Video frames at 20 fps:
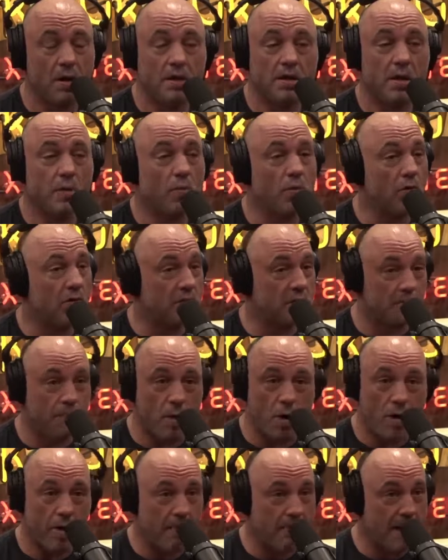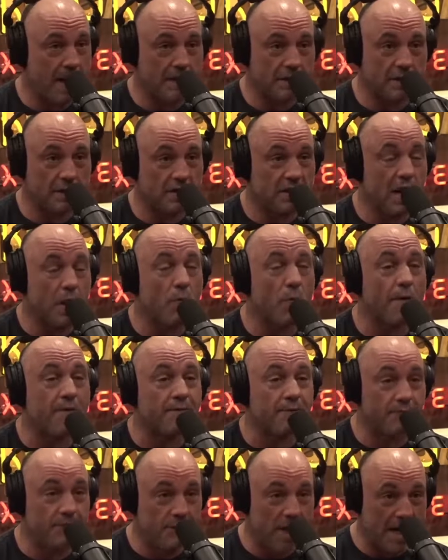they weren't sparring matches. They were
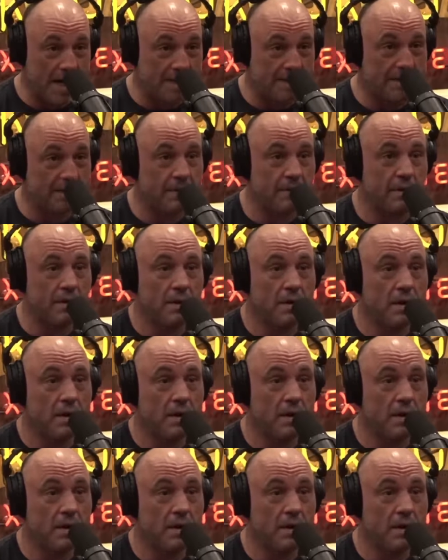fights.